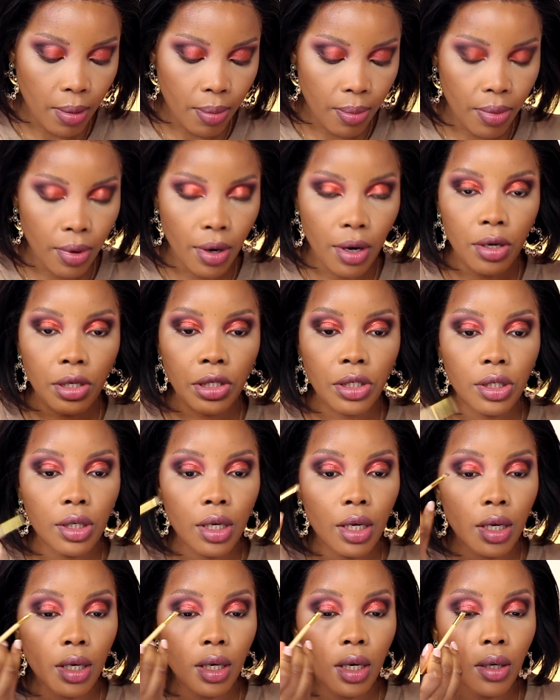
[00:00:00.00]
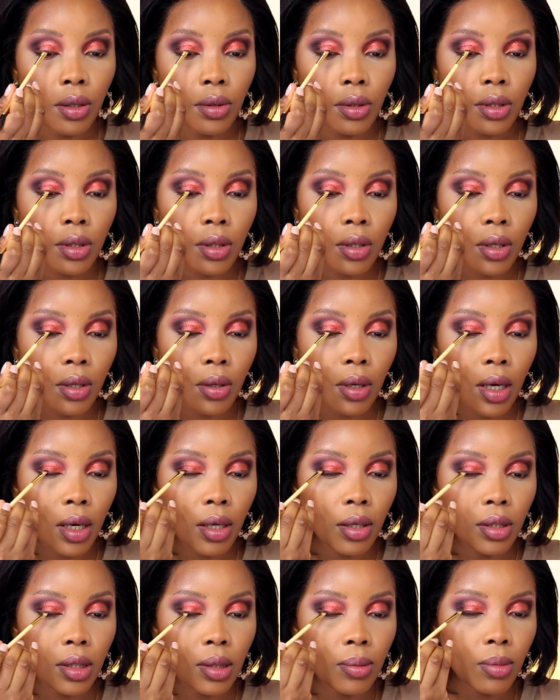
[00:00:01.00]
brush, and I'm just going to go
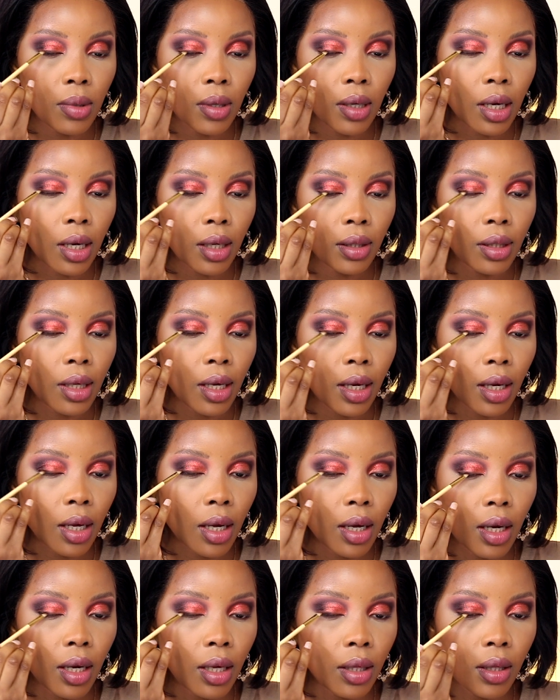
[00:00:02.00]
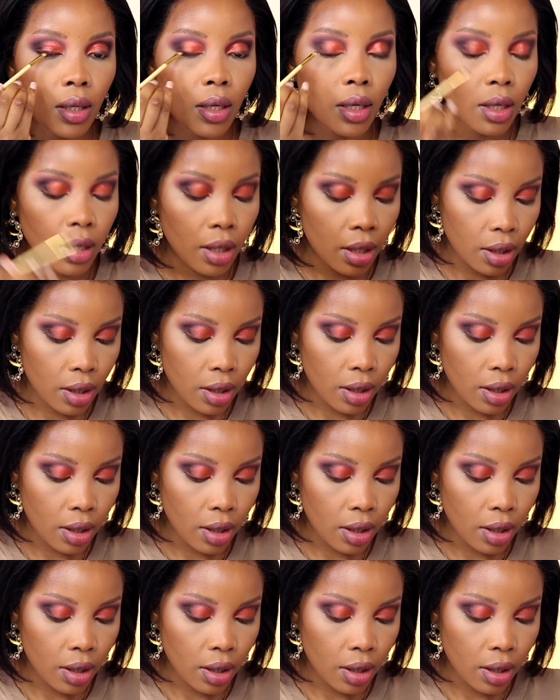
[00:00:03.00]
and smoke out that color